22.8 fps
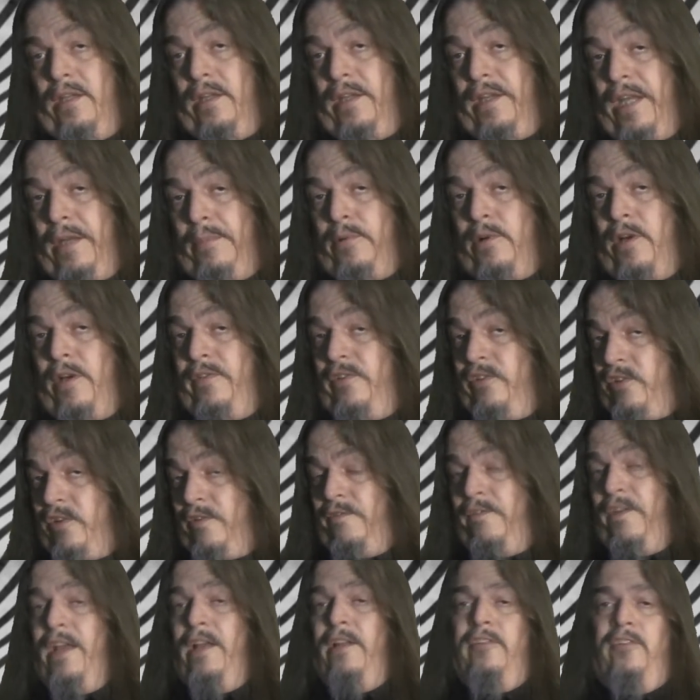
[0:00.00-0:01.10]
That prophecy
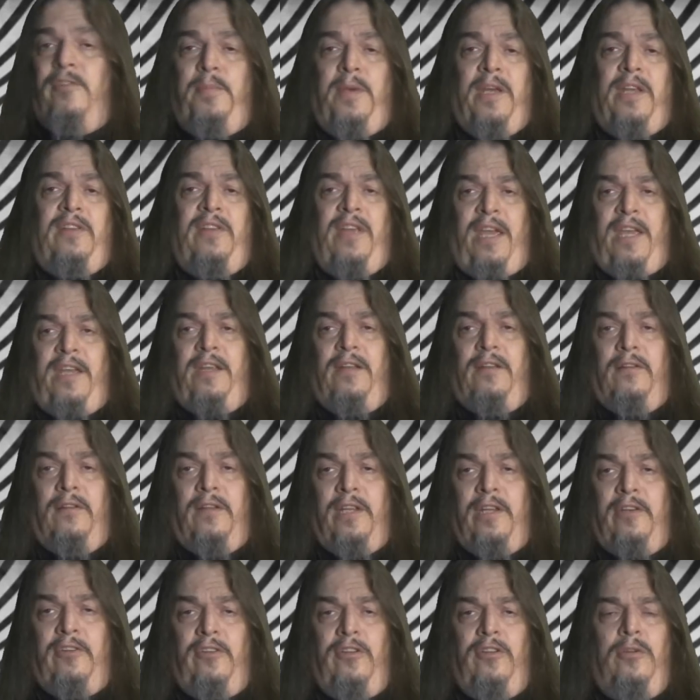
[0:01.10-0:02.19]
failed
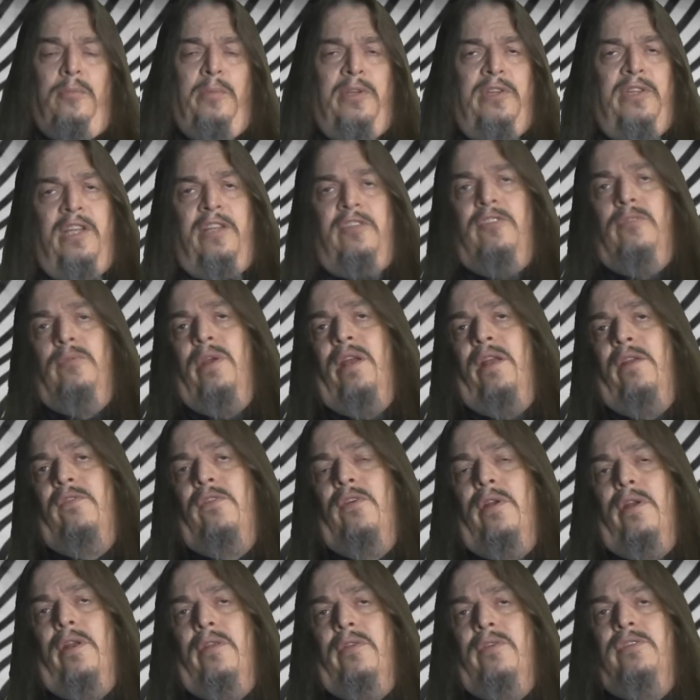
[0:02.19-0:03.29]
spectacularly, too, but that's a rant
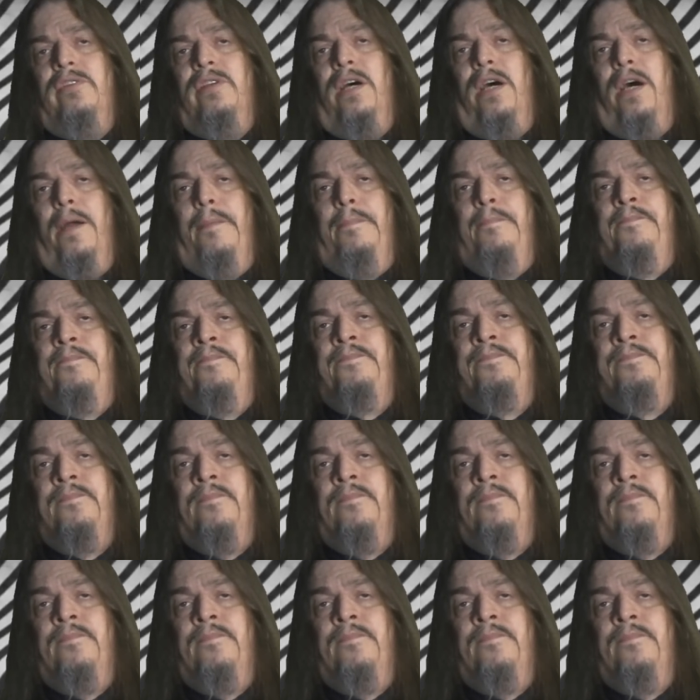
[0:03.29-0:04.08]
for another time.